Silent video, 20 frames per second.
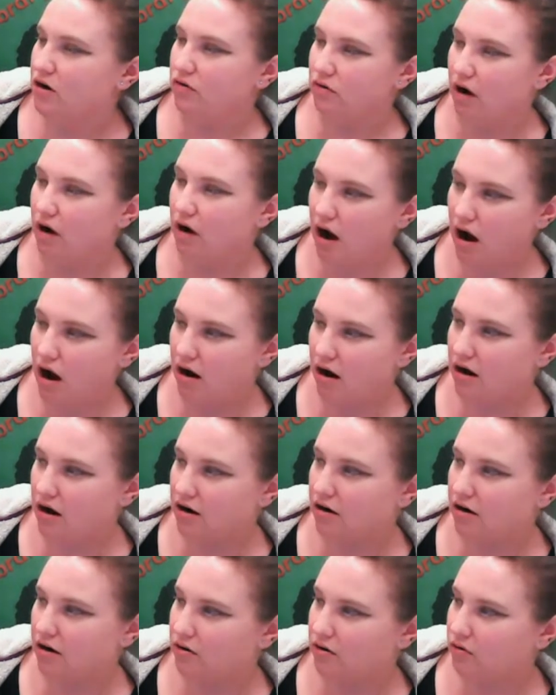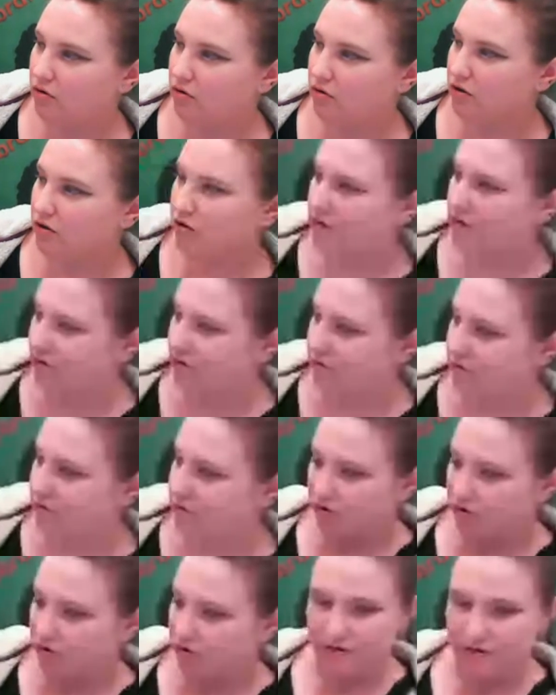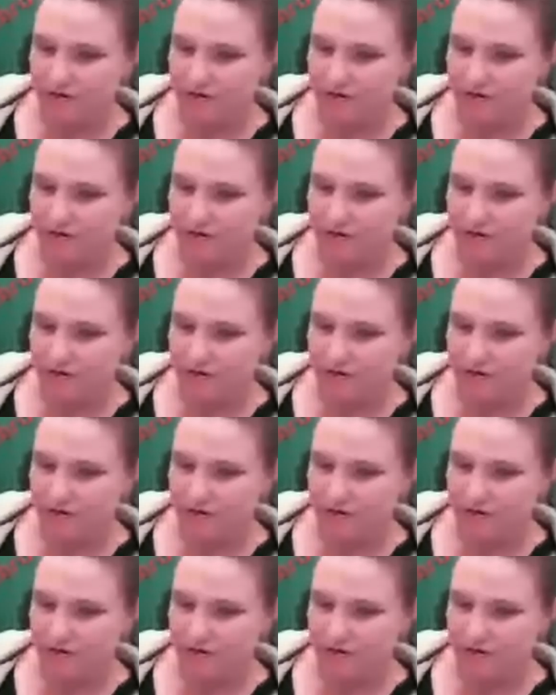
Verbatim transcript: Roar! Old Bear roared.